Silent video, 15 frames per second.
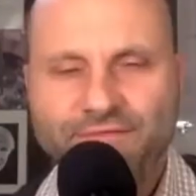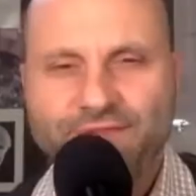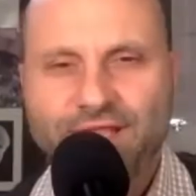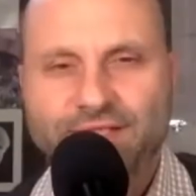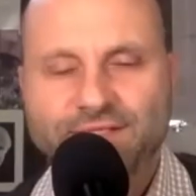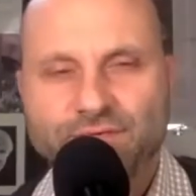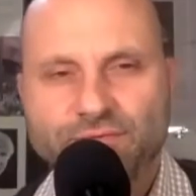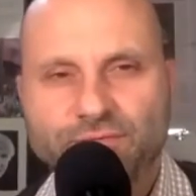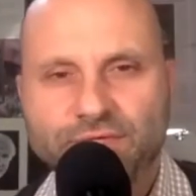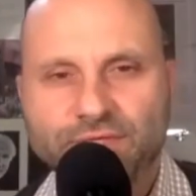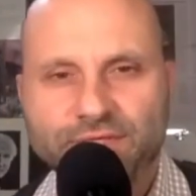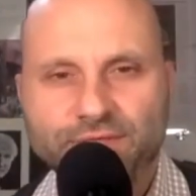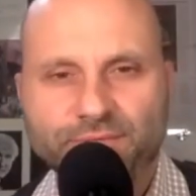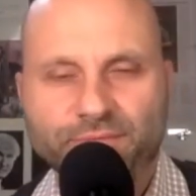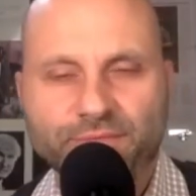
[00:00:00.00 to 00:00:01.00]
that's a
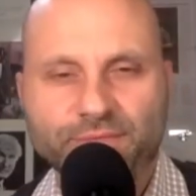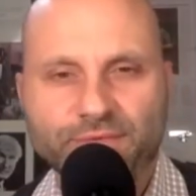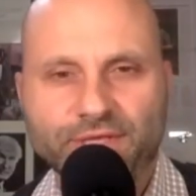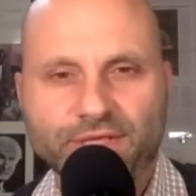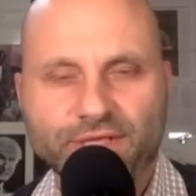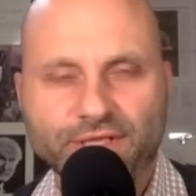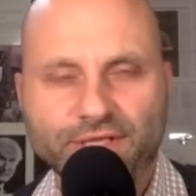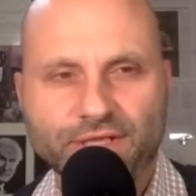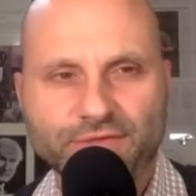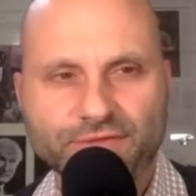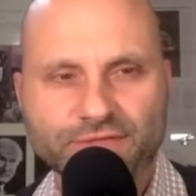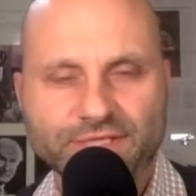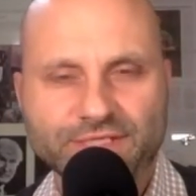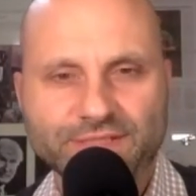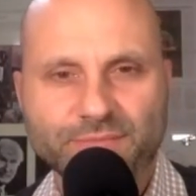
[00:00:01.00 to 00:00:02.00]
really
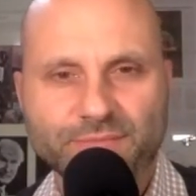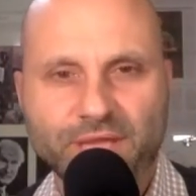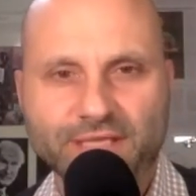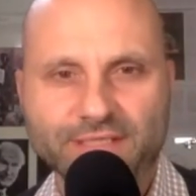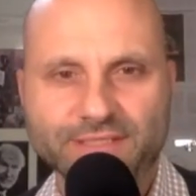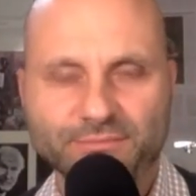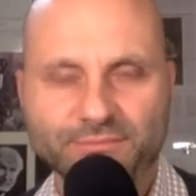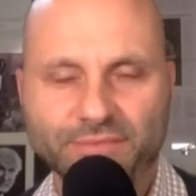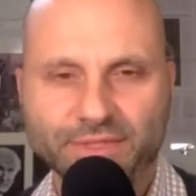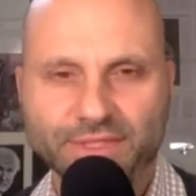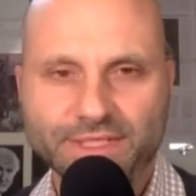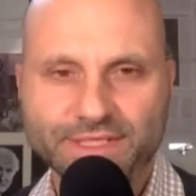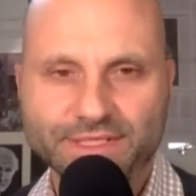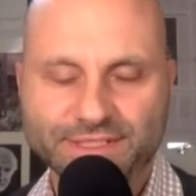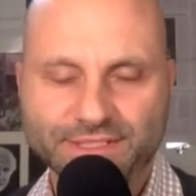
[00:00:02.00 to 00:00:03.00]
interesting space and
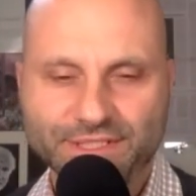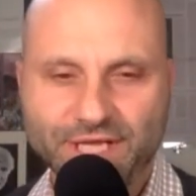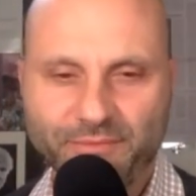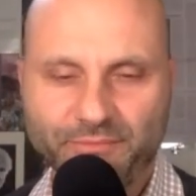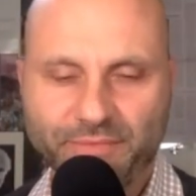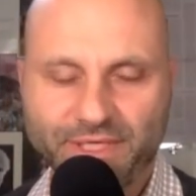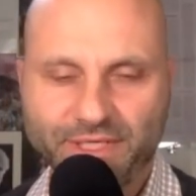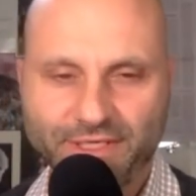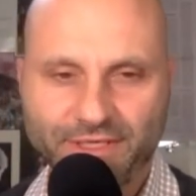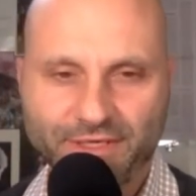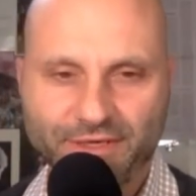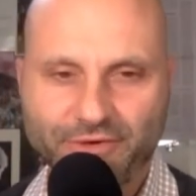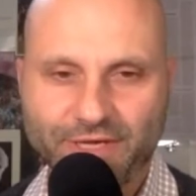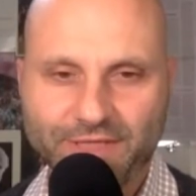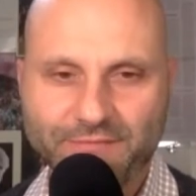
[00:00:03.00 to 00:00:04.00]
please jump in and
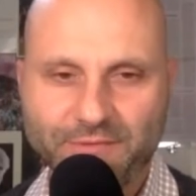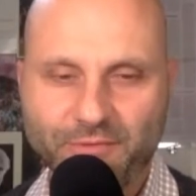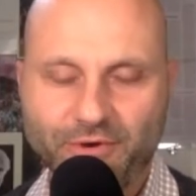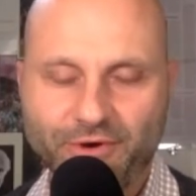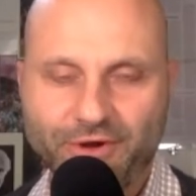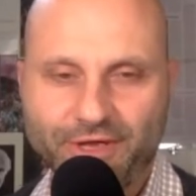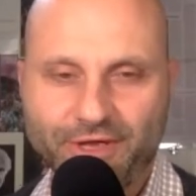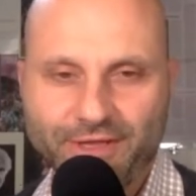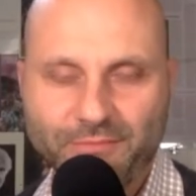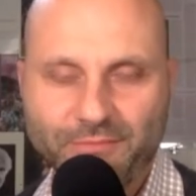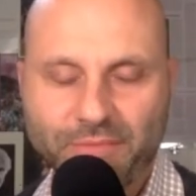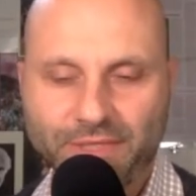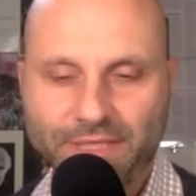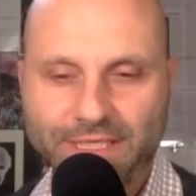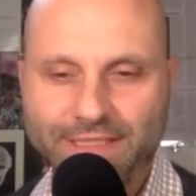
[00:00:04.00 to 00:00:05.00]
correct me where i
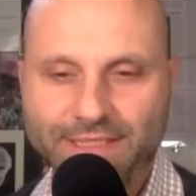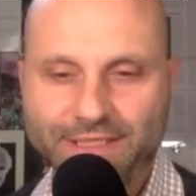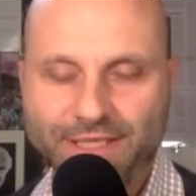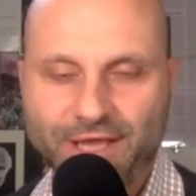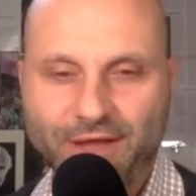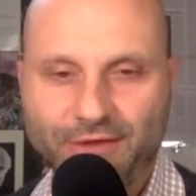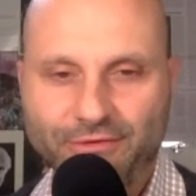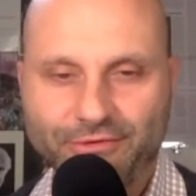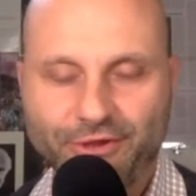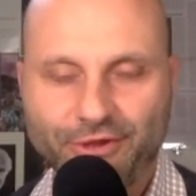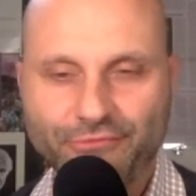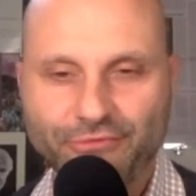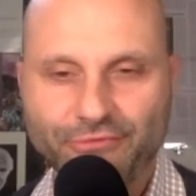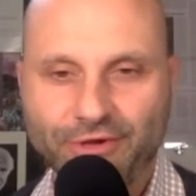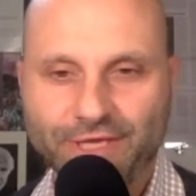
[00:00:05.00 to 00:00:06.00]
completely go go
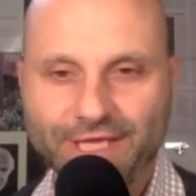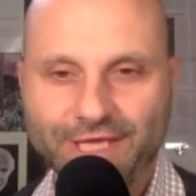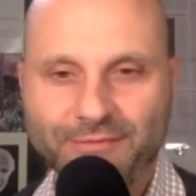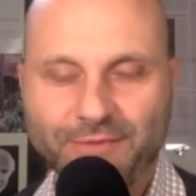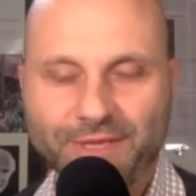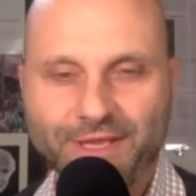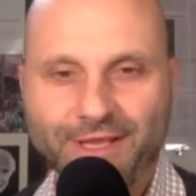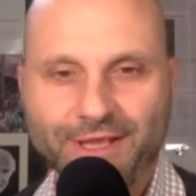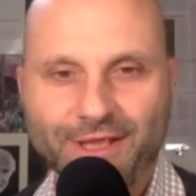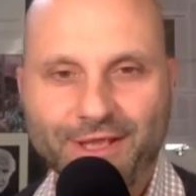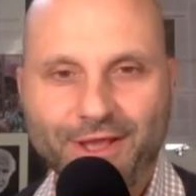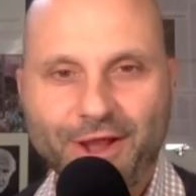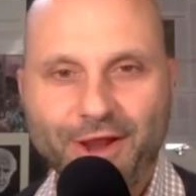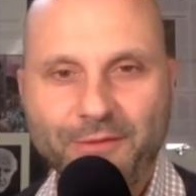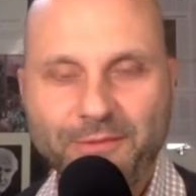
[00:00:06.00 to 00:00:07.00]
wrong here but
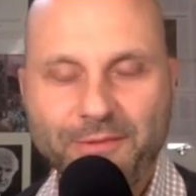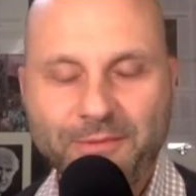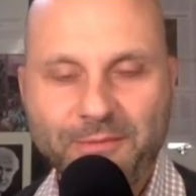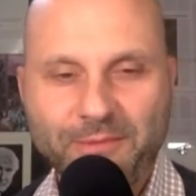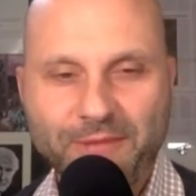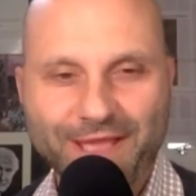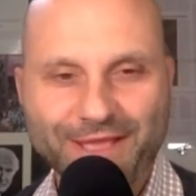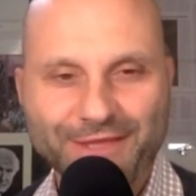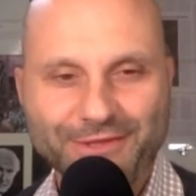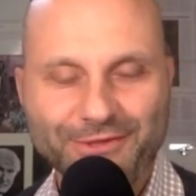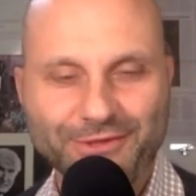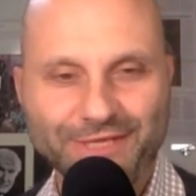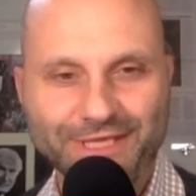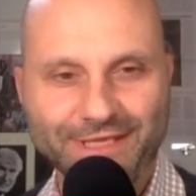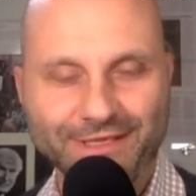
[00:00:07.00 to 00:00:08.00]
i remember back at
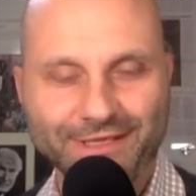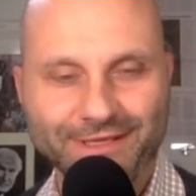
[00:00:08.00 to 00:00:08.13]
uni